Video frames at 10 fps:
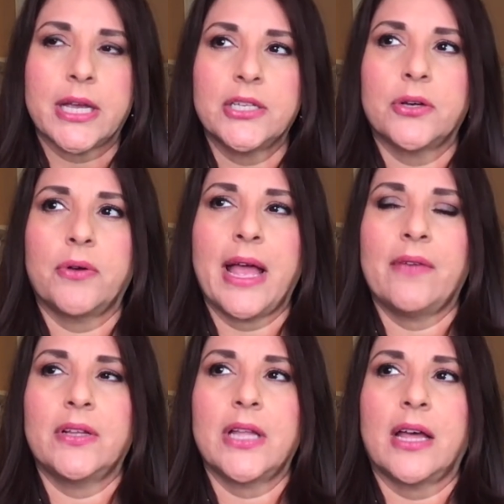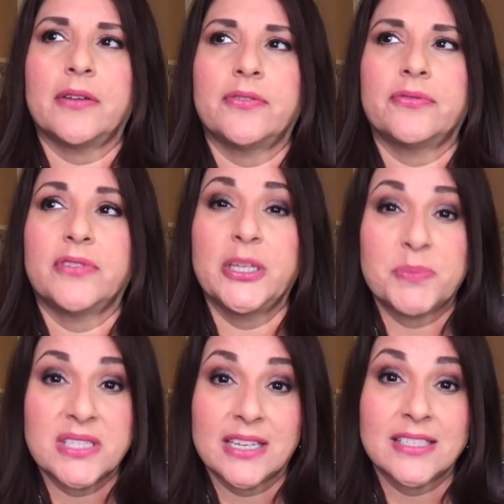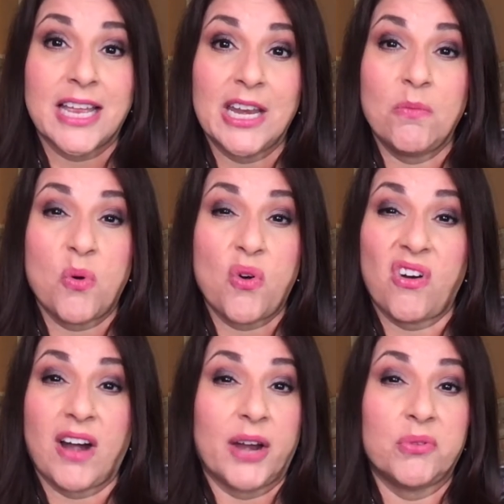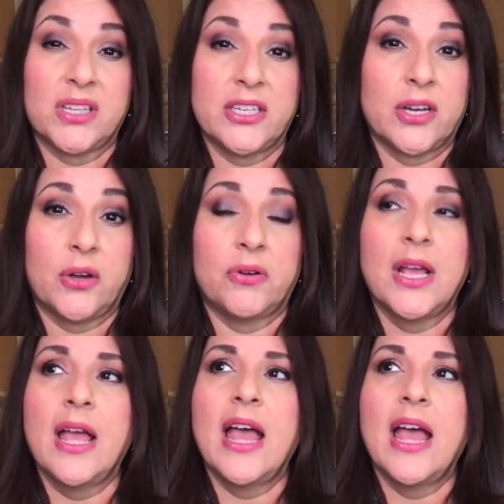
I don't have a lot of lipsticks anymore. I really don't.